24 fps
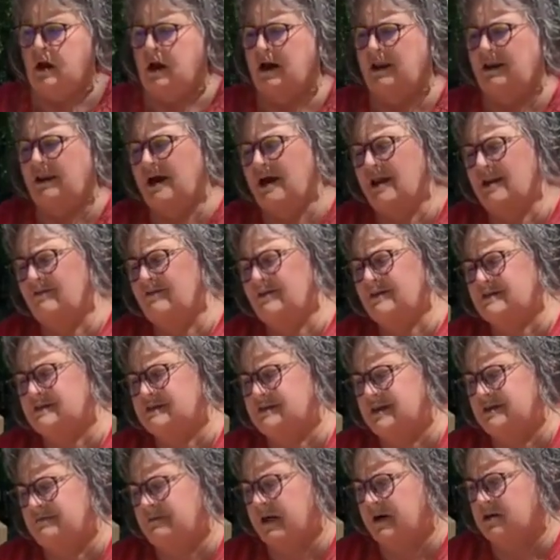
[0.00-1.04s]
A lot of these
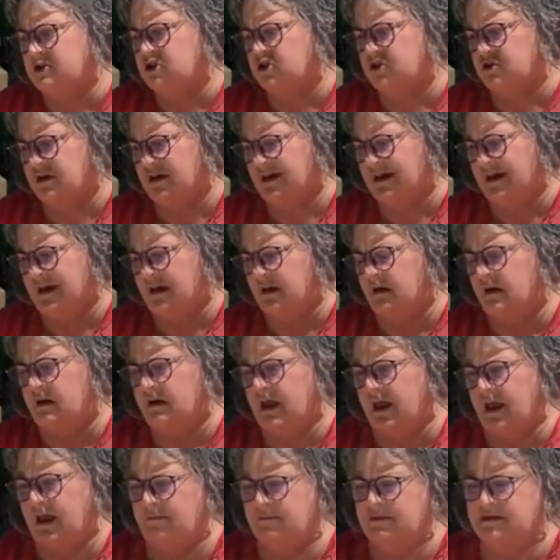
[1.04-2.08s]
teapots you can get on
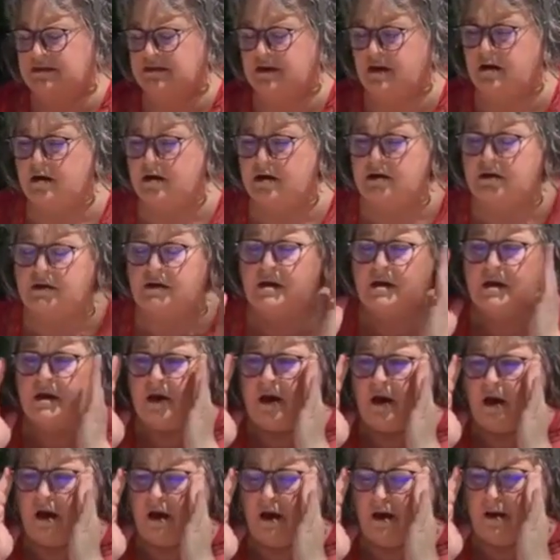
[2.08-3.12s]
Amazon.
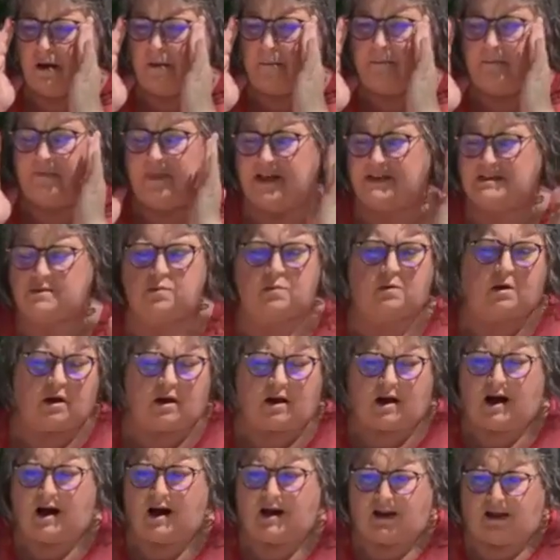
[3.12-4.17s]
That's where I
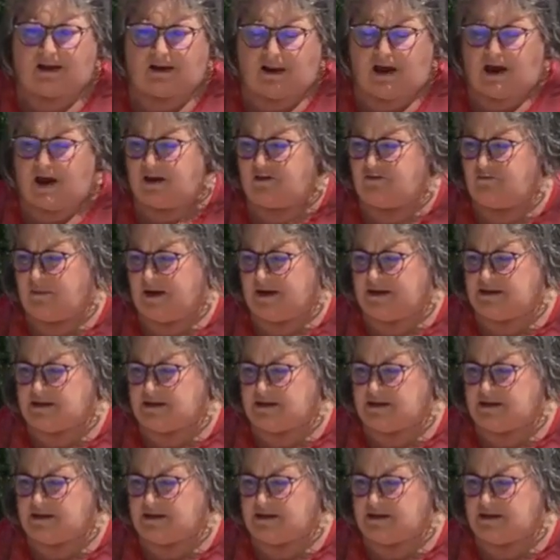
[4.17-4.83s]
got a lot of my